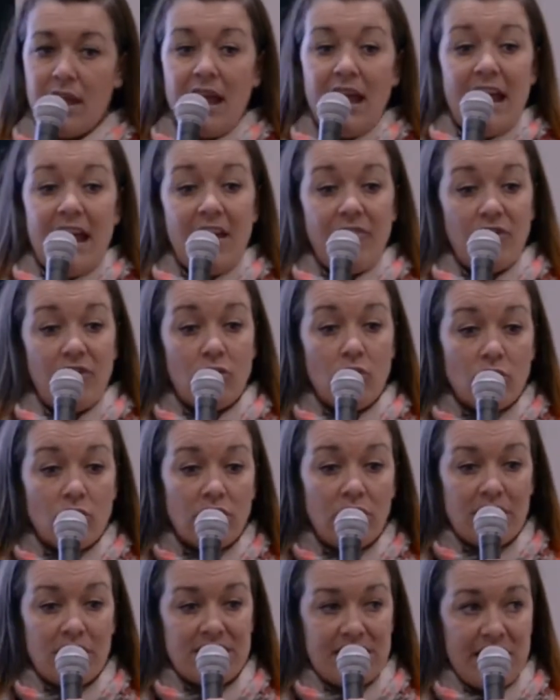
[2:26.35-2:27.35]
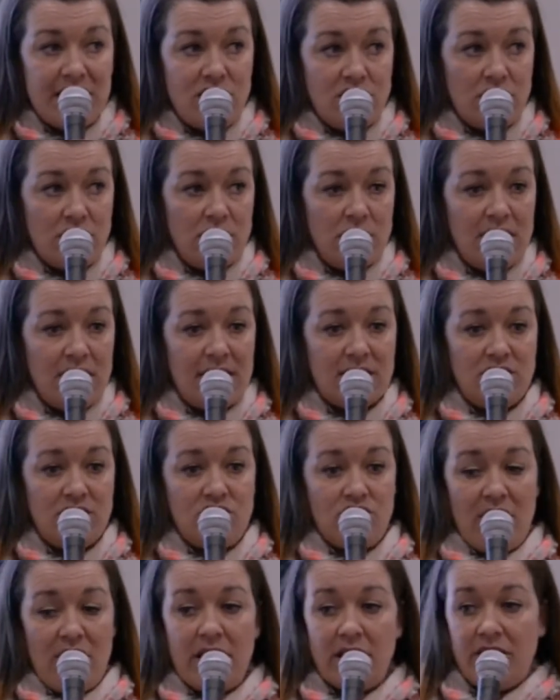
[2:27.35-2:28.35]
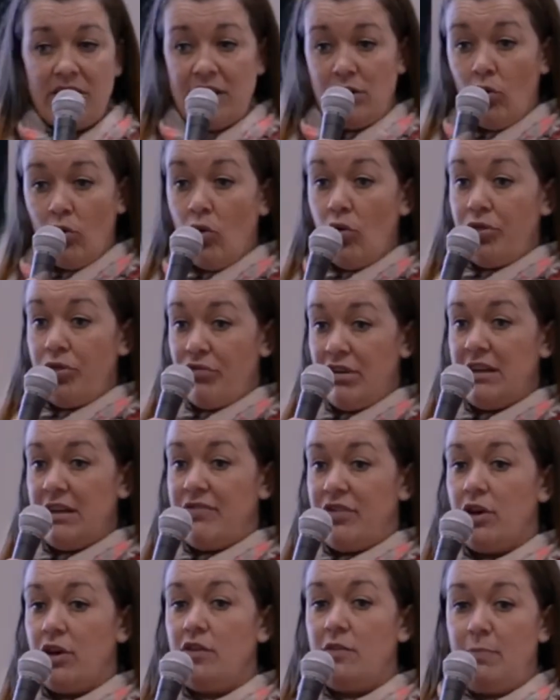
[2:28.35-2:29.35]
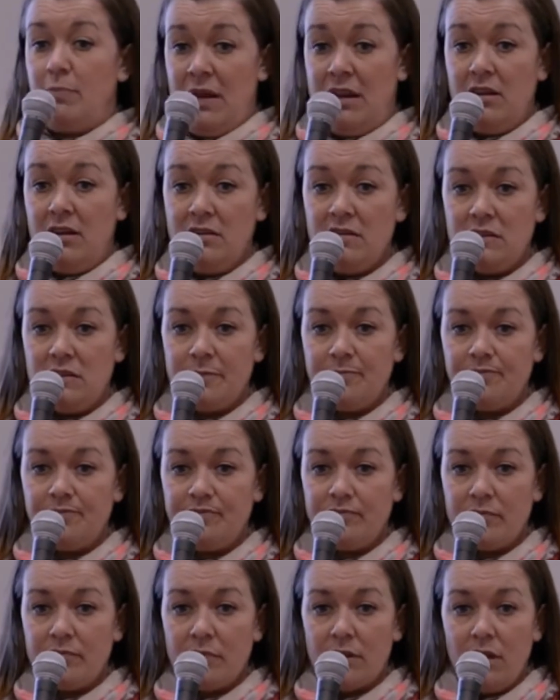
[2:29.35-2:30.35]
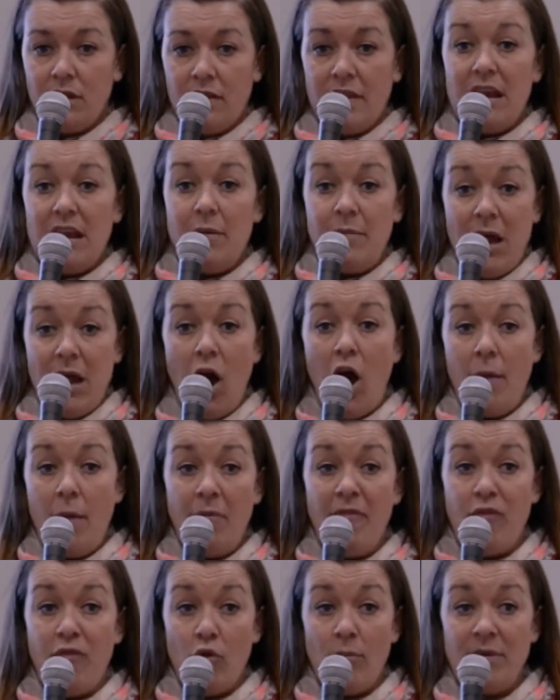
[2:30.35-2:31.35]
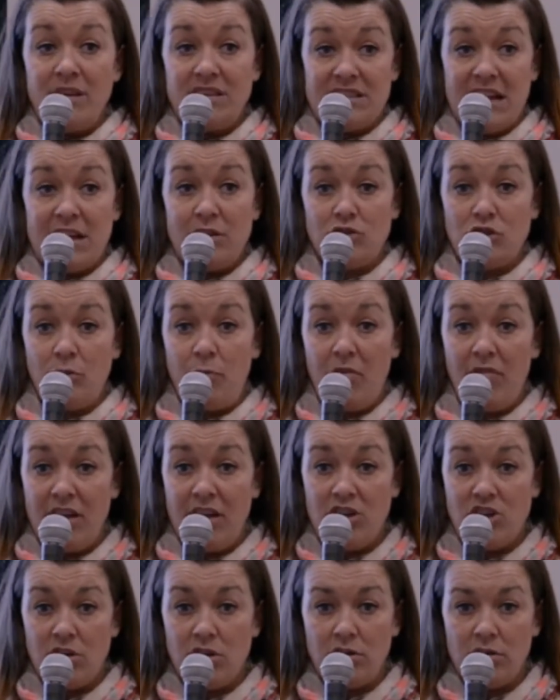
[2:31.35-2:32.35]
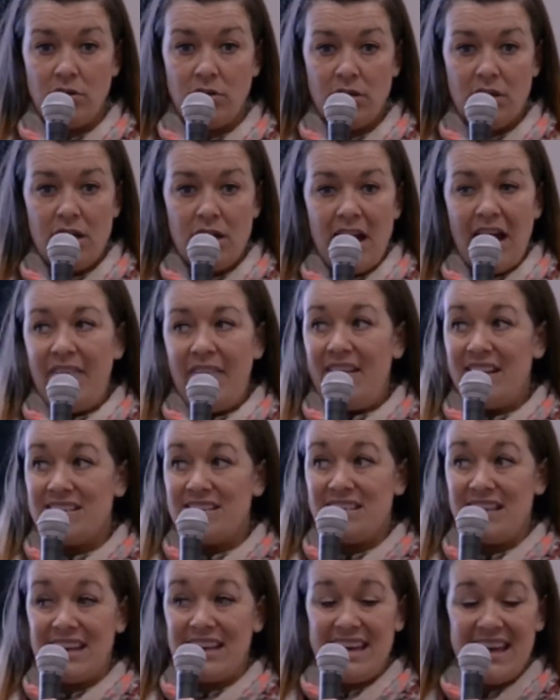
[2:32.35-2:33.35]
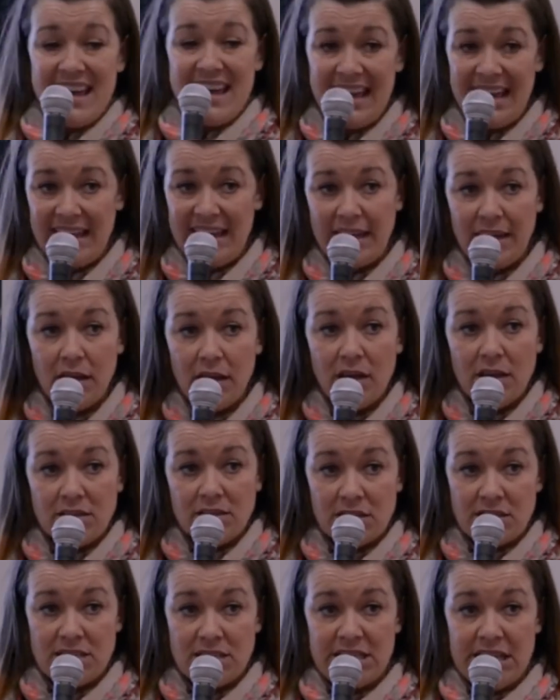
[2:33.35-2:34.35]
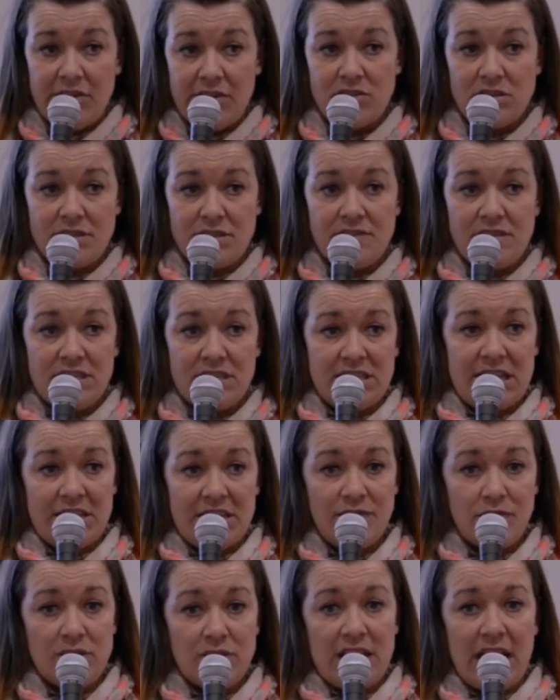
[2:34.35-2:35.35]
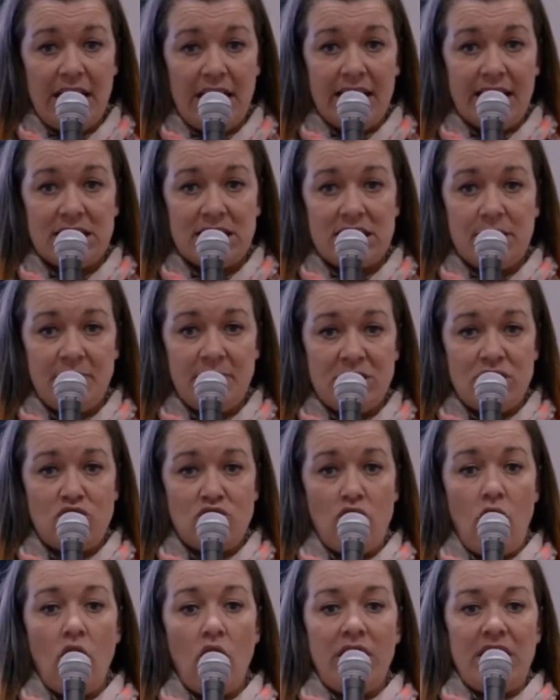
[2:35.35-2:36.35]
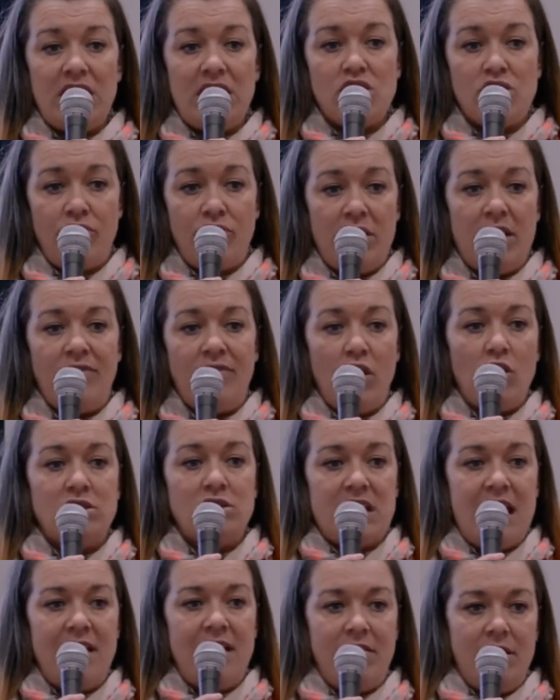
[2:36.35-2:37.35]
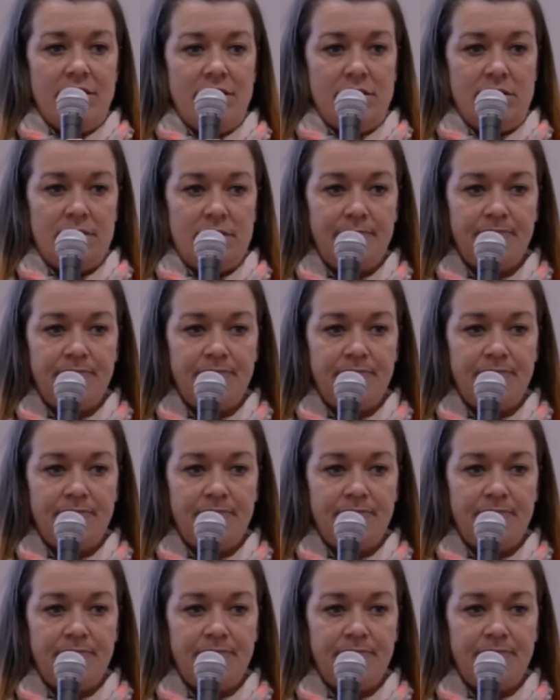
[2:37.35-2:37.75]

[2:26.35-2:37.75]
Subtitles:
If an organisation has strength in all 3 of those pillars, then it'd be a high-performing sales operation. And that's the key to the secrets of successful selling, is to be strong in each 3 of those areas.